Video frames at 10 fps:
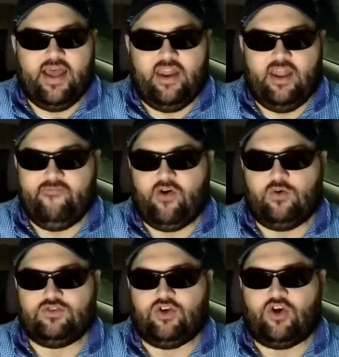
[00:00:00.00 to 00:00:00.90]
And them
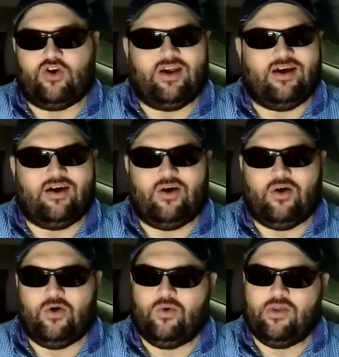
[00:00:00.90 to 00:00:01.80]
phones are a
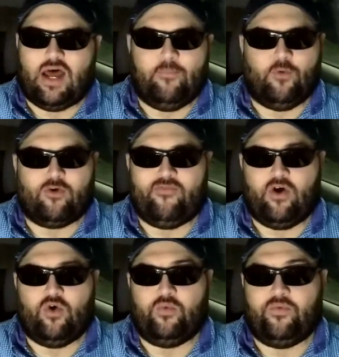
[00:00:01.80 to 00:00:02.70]
whole lot more
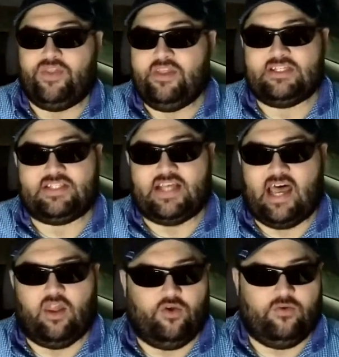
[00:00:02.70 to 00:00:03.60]
phone than the
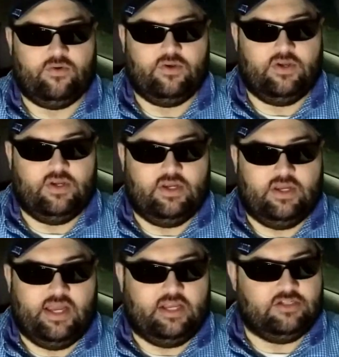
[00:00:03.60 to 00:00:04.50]
Stylo.
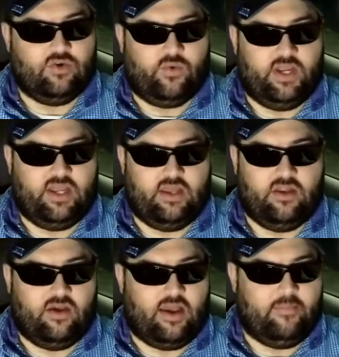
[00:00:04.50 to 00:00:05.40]
That's just the way, you
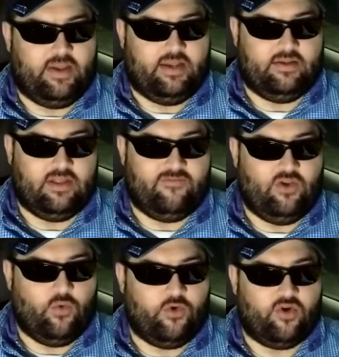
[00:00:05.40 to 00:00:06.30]
know, I mean, if
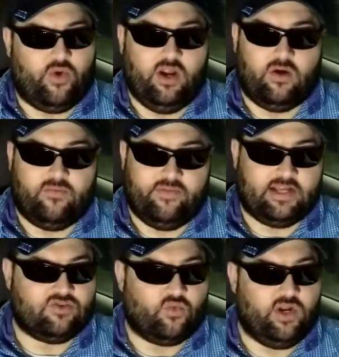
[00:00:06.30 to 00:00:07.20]
you want it real,
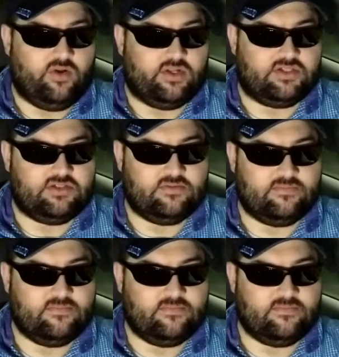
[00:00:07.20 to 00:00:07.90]
that's the realness.